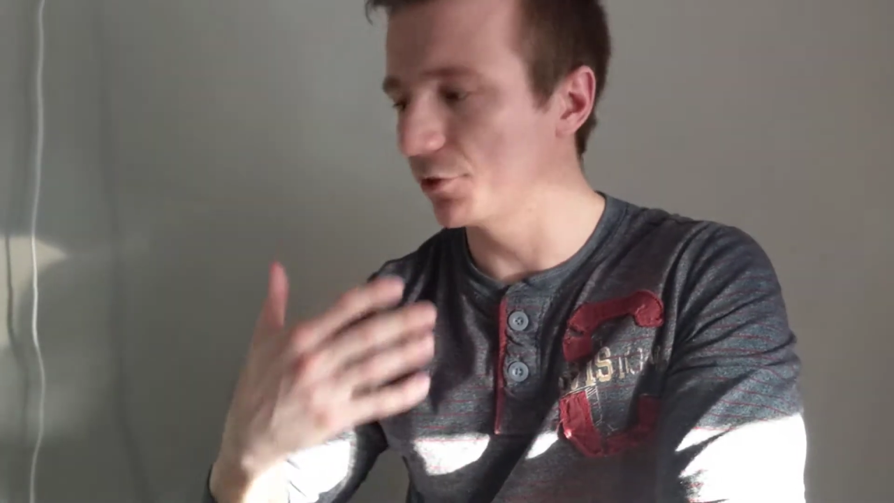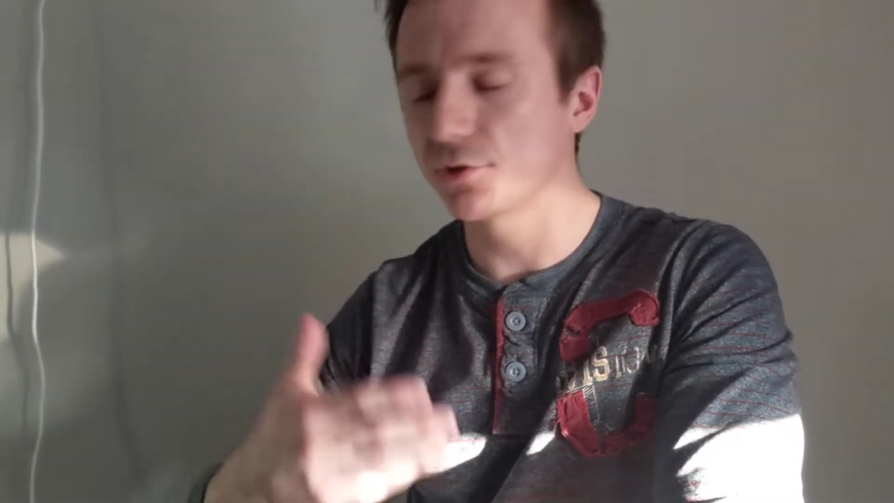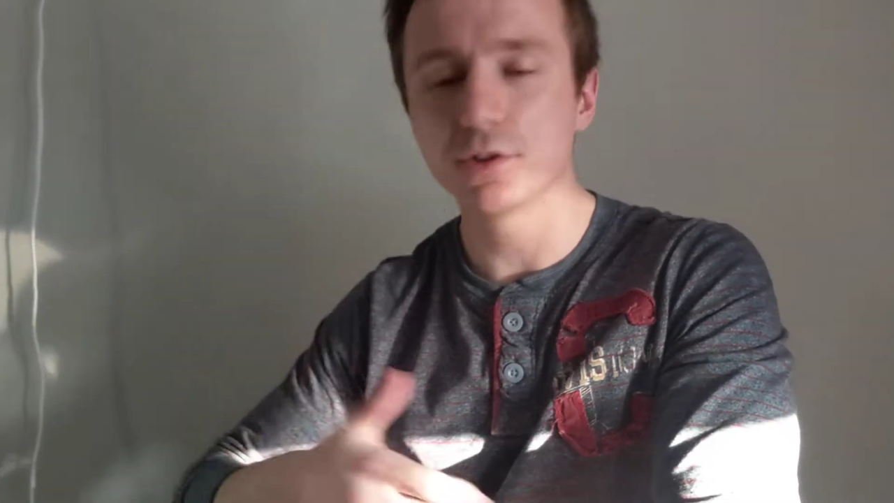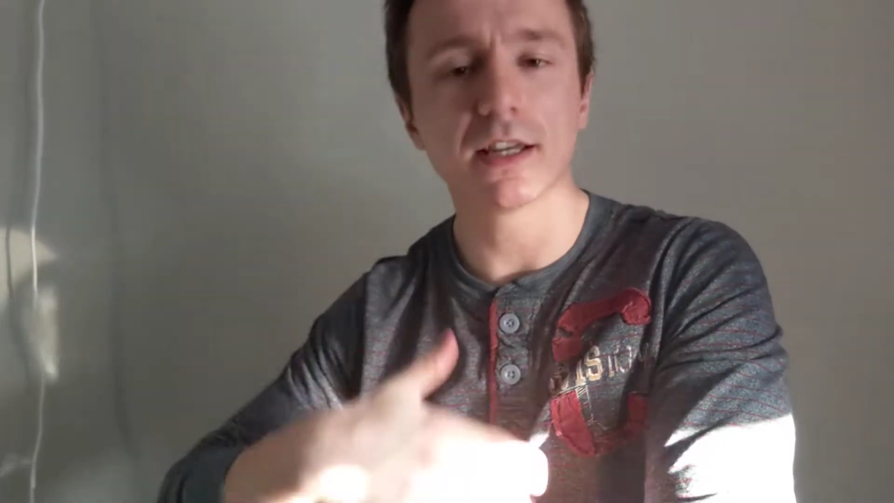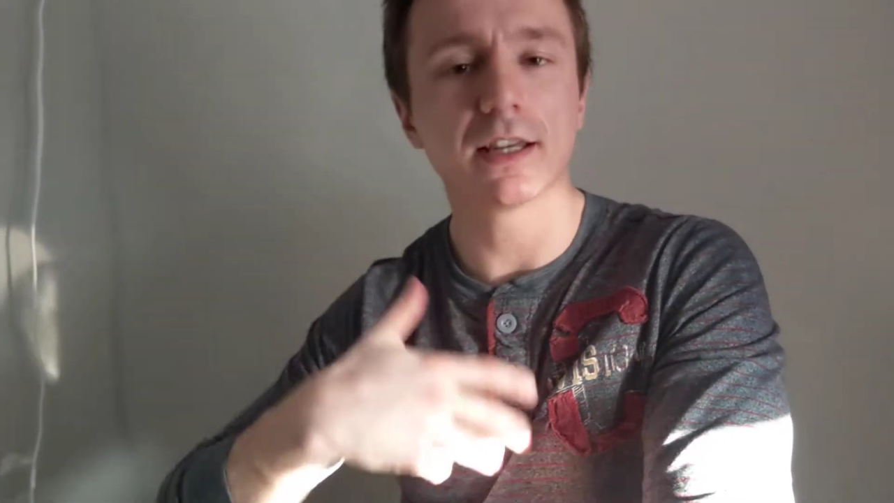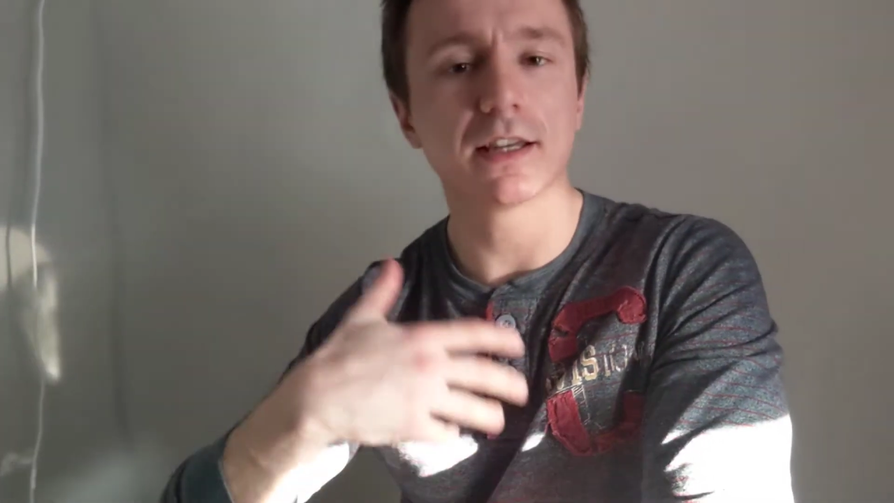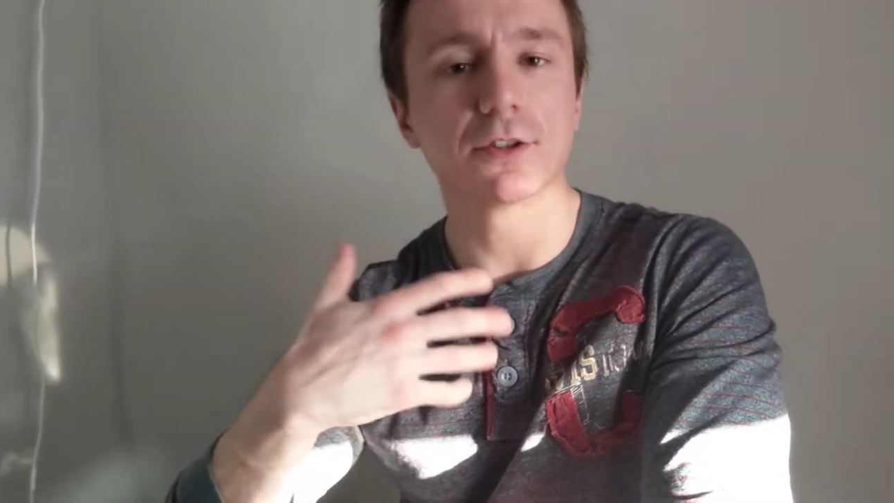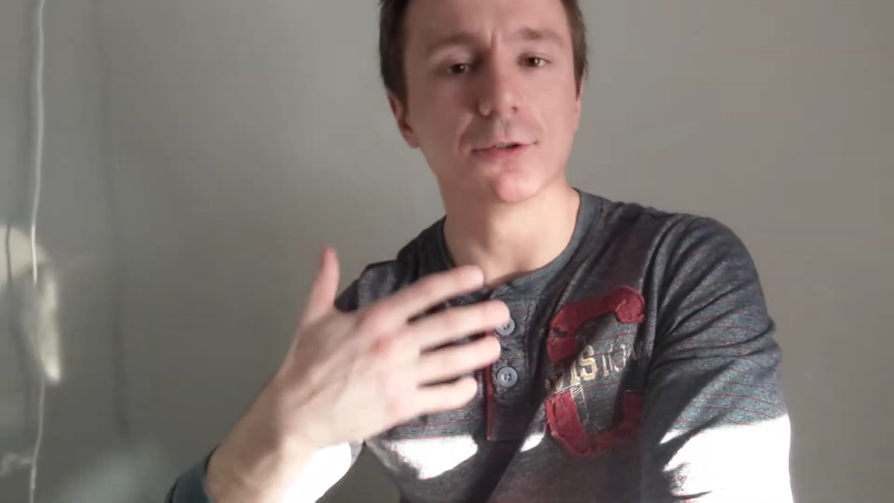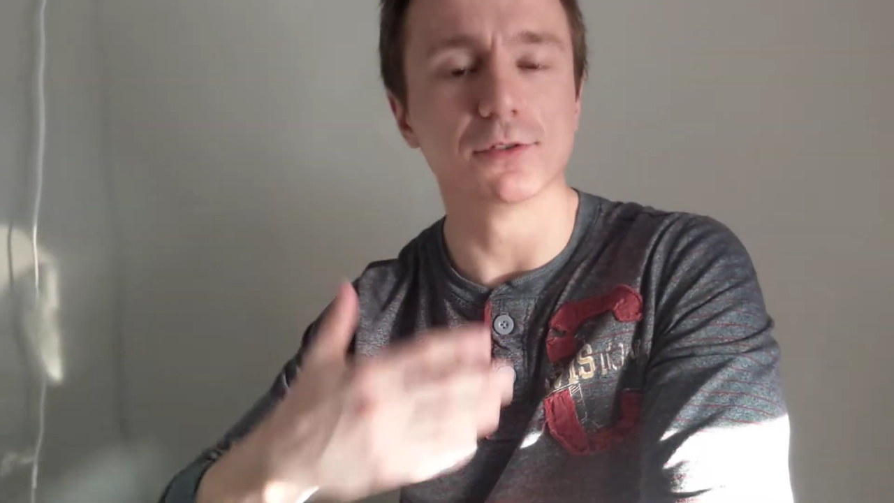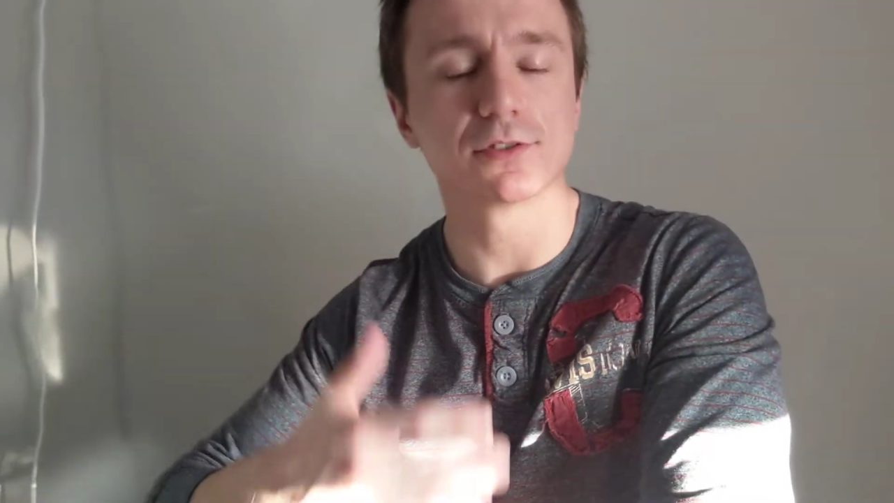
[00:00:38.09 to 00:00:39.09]
just so you can
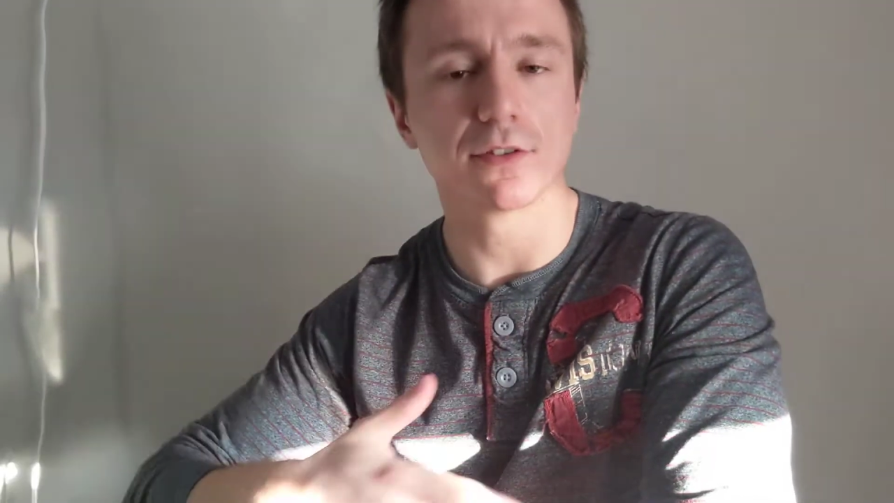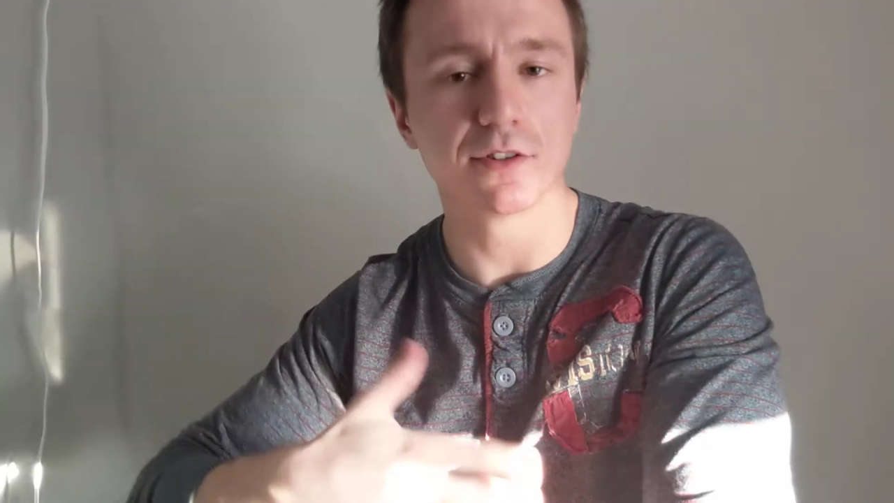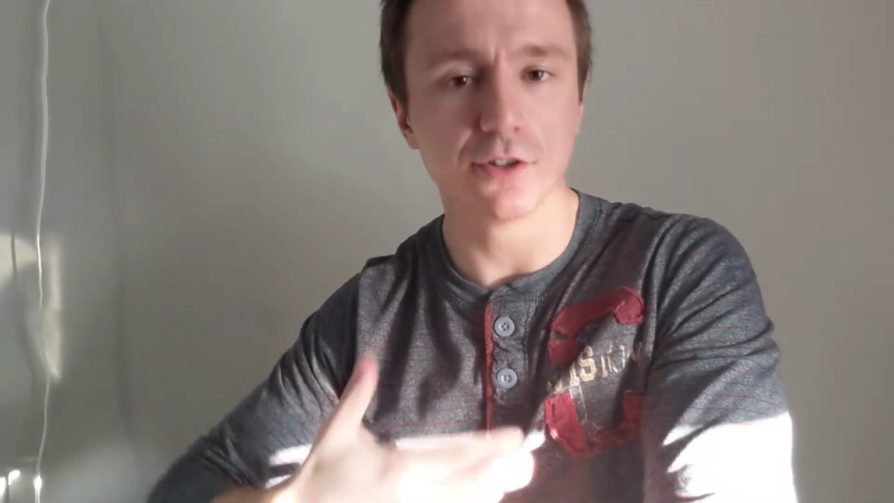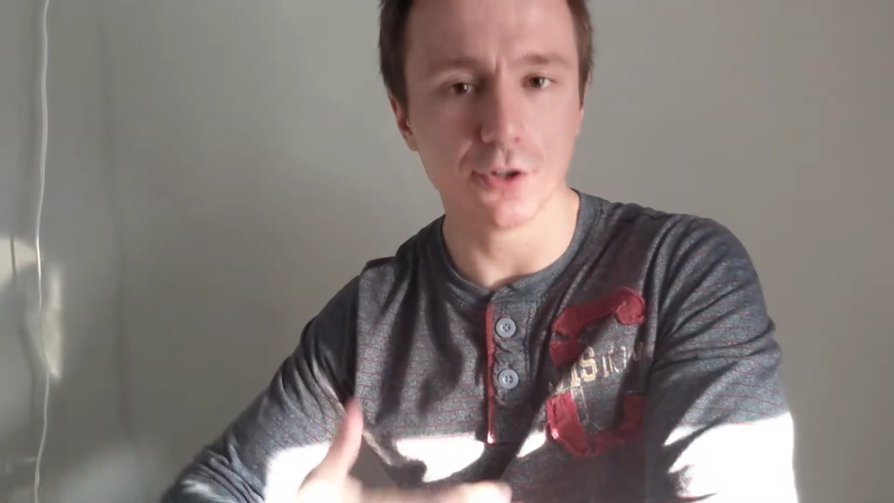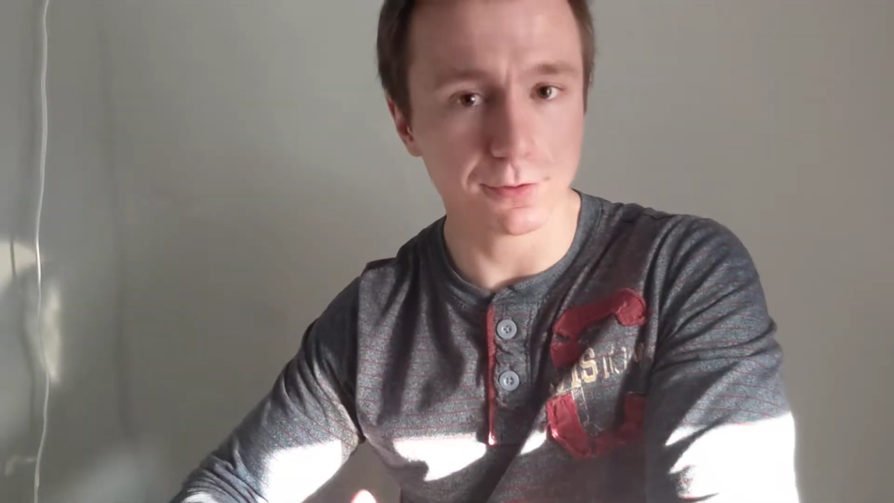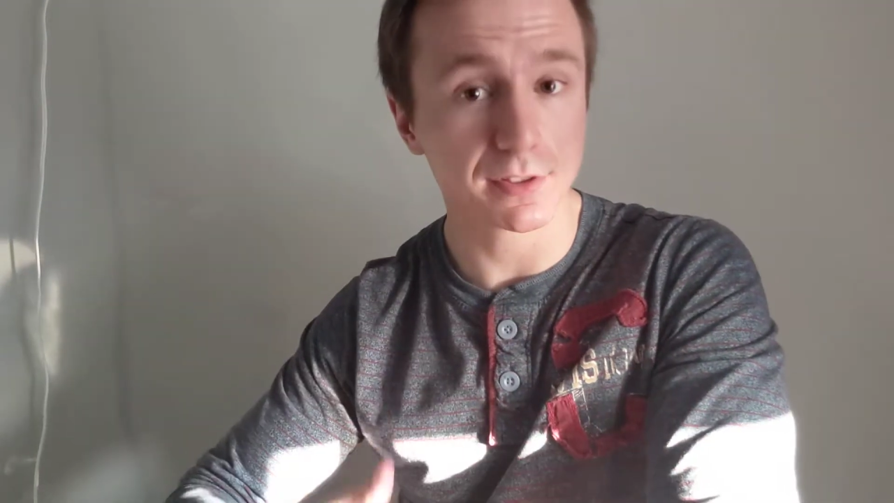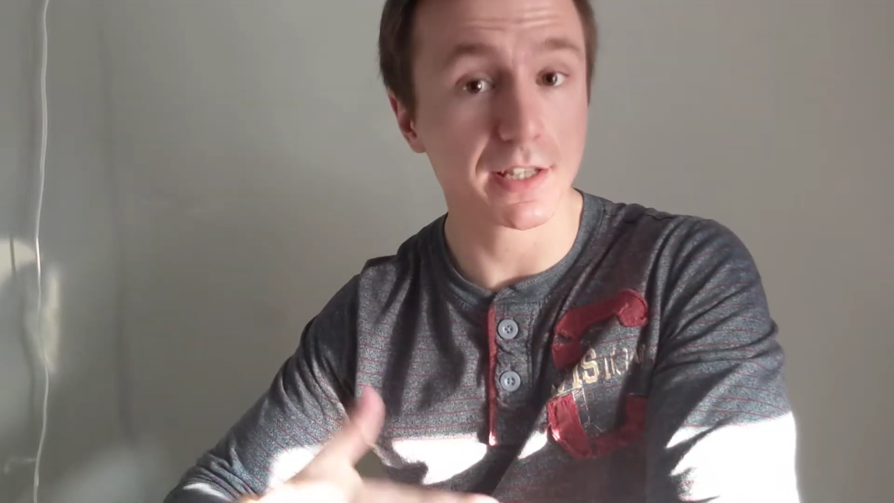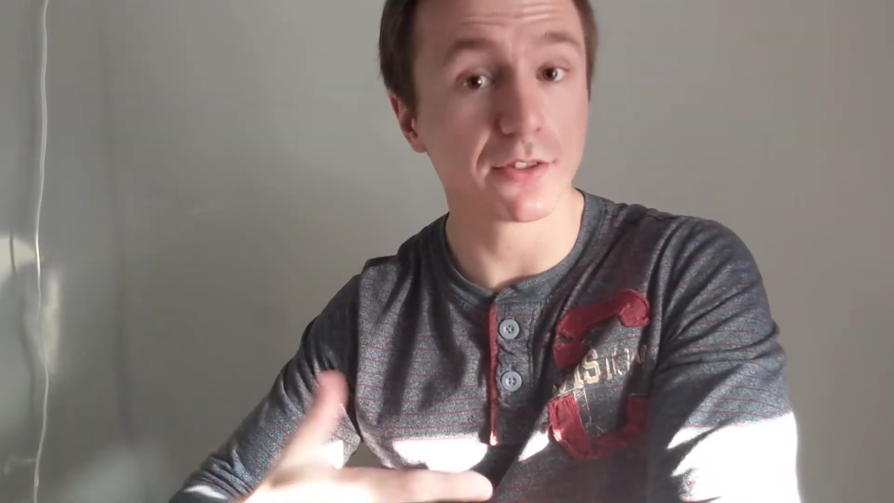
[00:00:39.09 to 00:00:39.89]
get used to the notes